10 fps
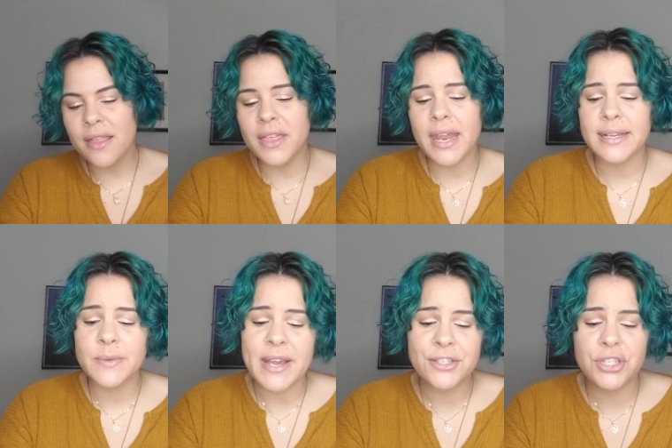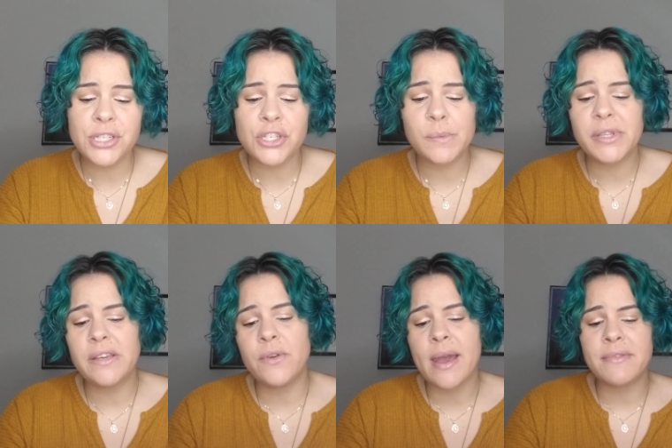The next question, do you
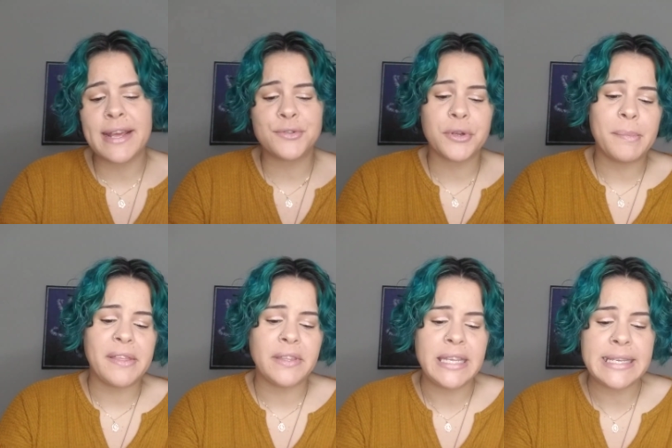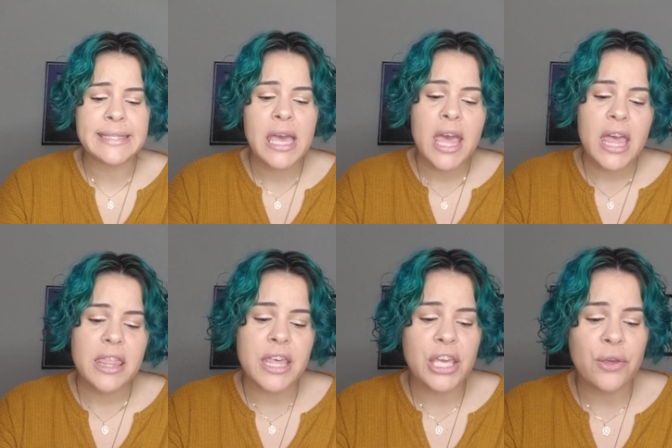believe you have natural abilities
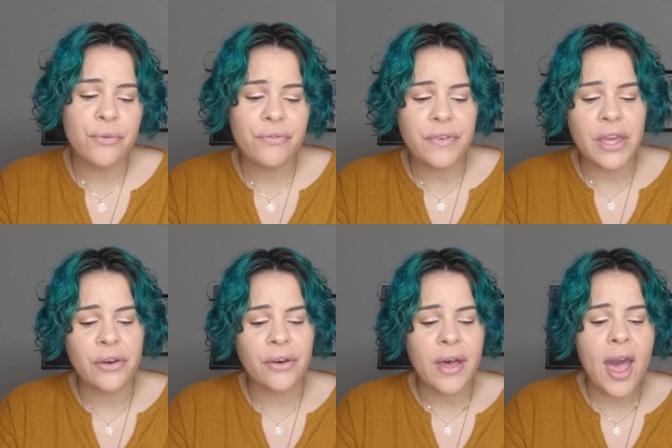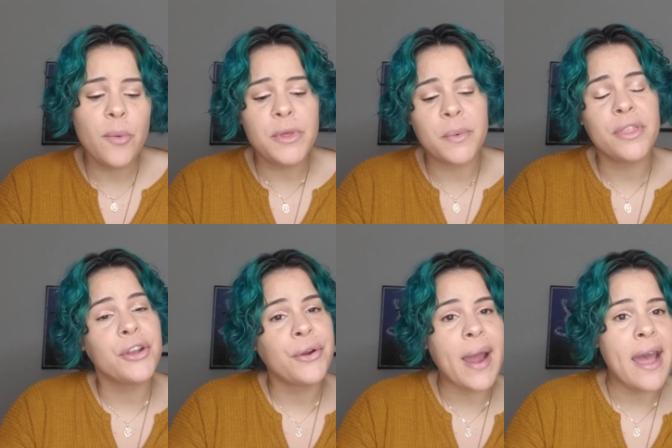that you feel help you with
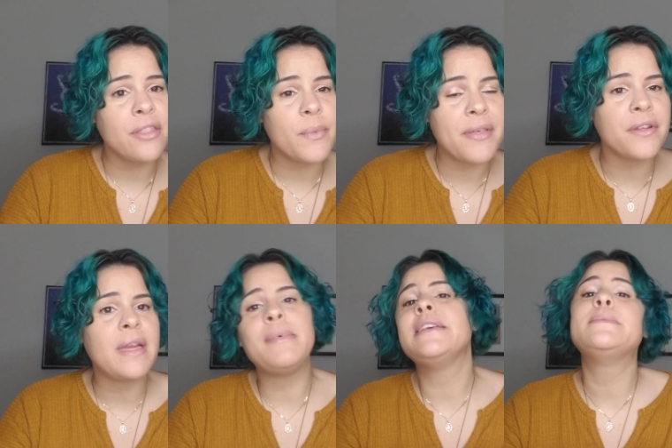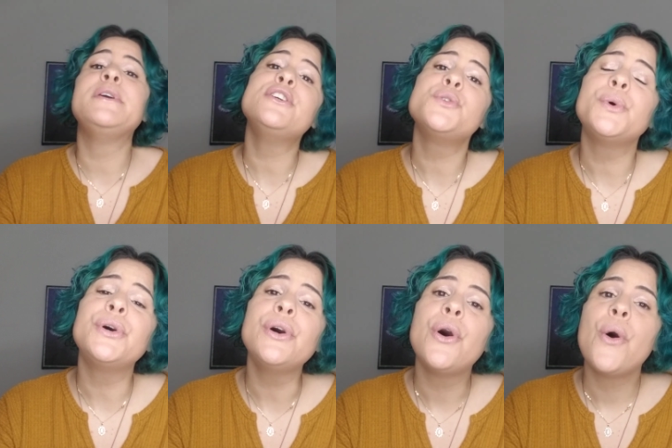your craft, whether they be
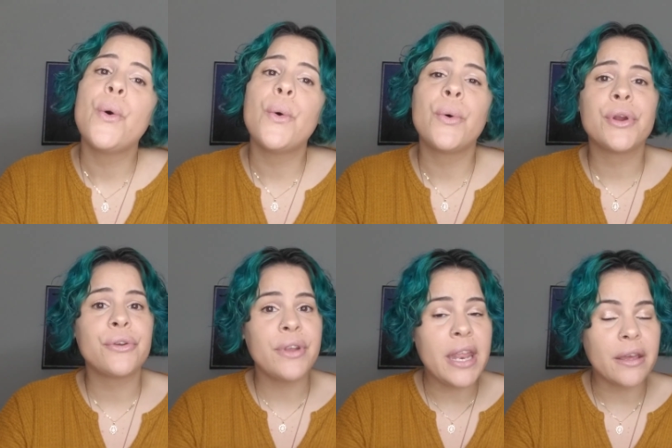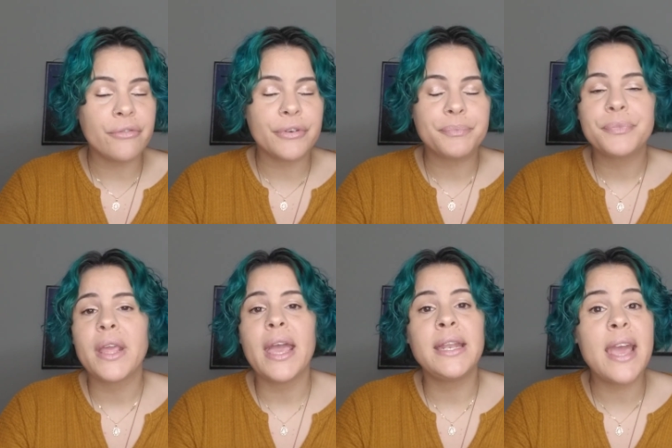spiritual or creative?
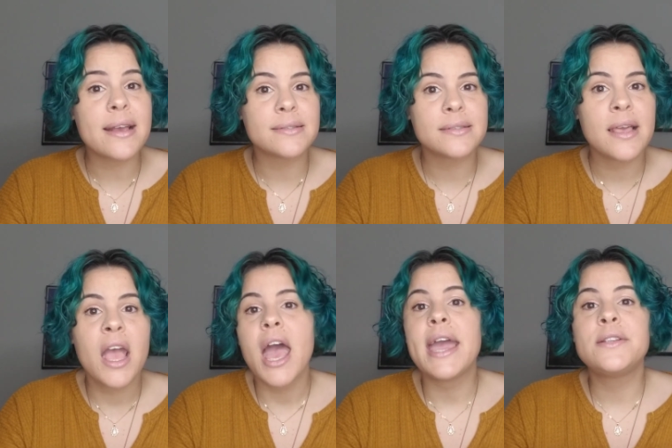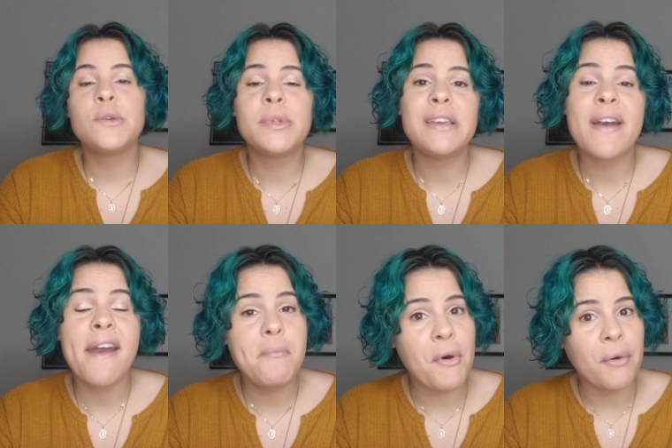And yes, I do believe I
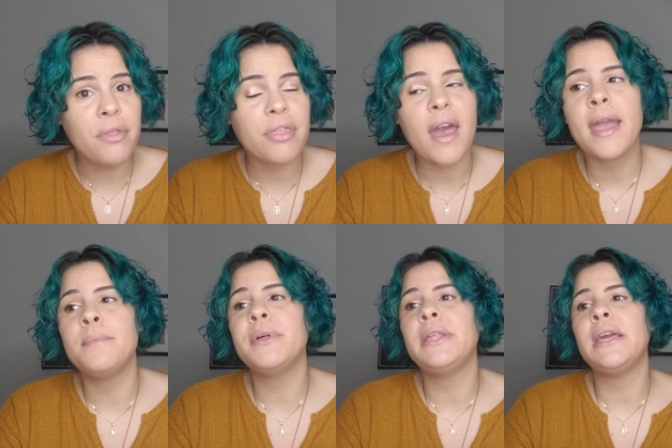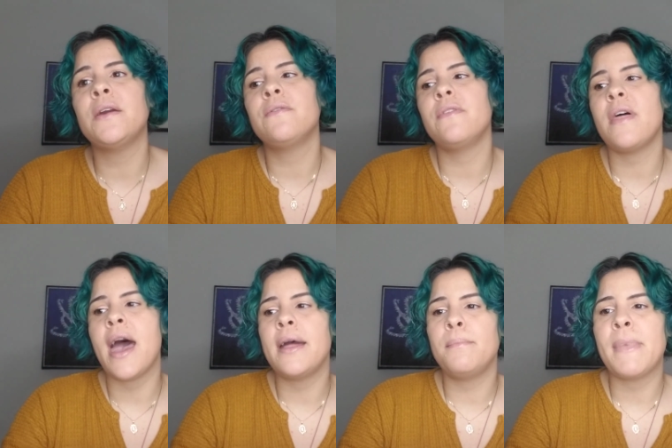have both. I believe
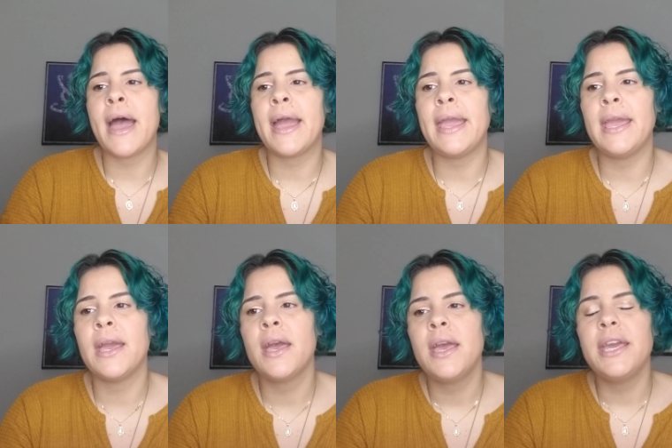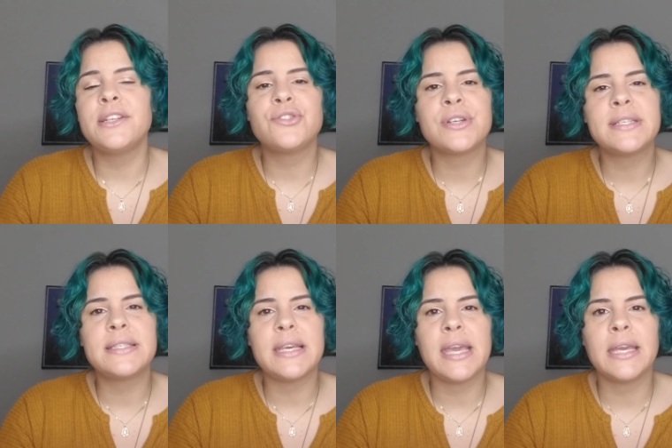that my
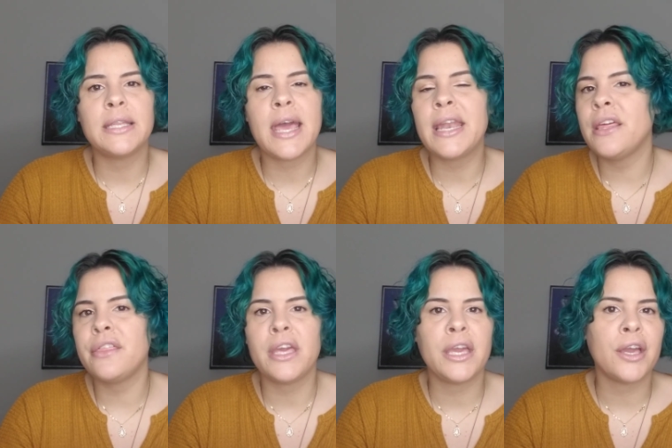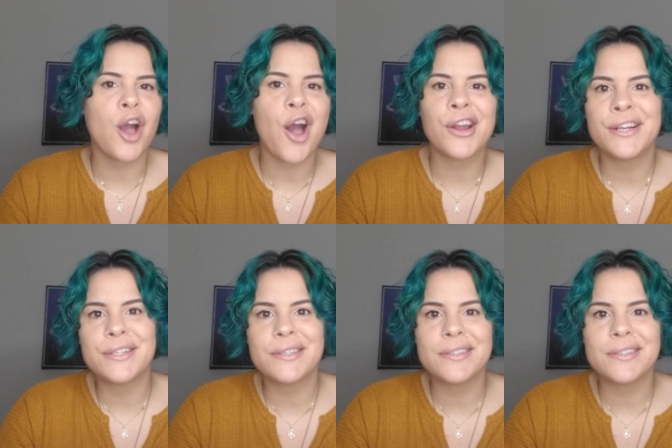interest in anything art